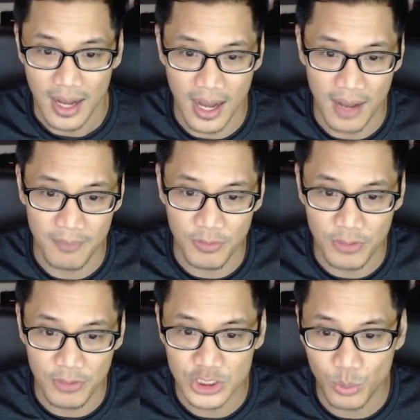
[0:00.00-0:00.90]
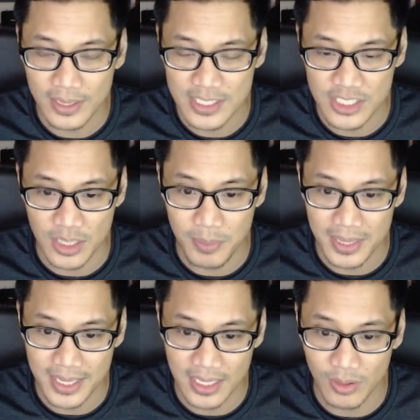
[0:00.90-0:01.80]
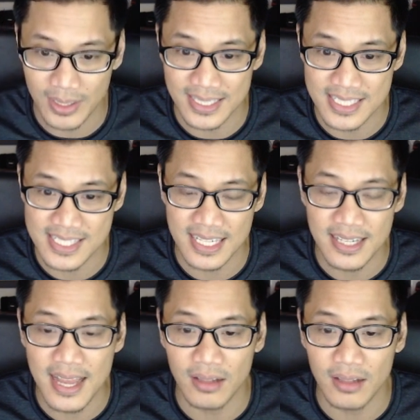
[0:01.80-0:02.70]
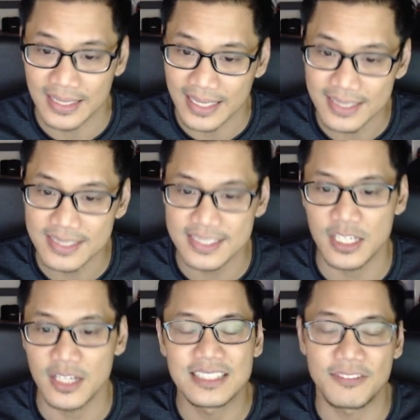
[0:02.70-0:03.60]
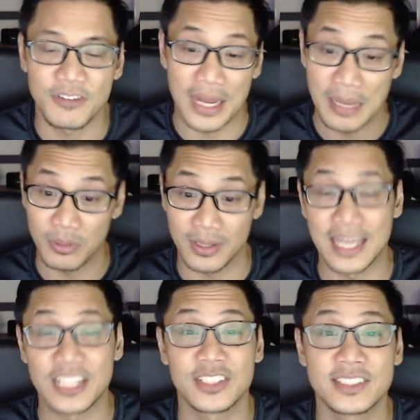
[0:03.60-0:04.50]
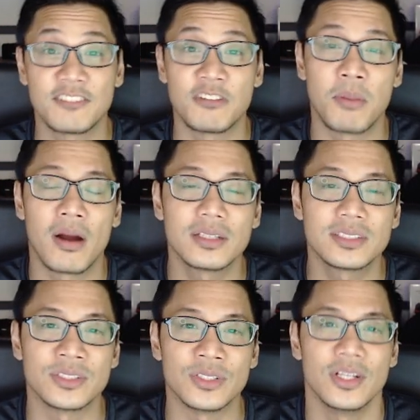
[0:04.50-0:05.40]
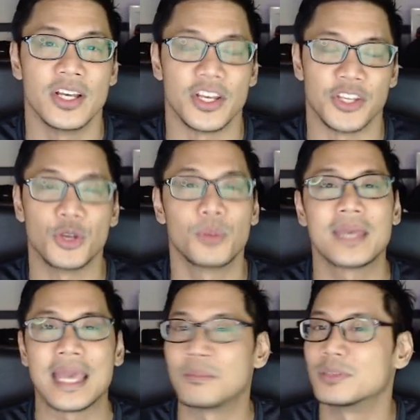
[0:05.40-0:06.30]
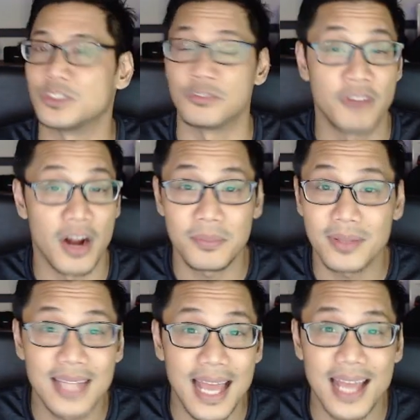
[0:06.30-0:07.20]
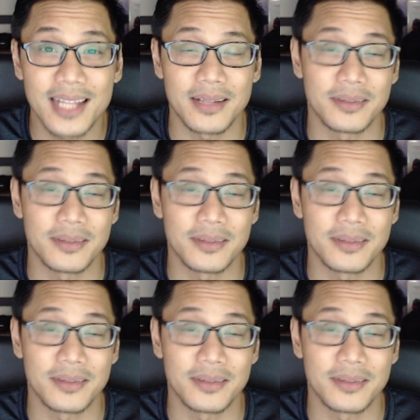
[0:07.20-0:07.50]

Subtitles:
The first one is going to be here in the Citadel, and in the Citadel, if you're able to get yourself a parcel, you'll be able to farm the land,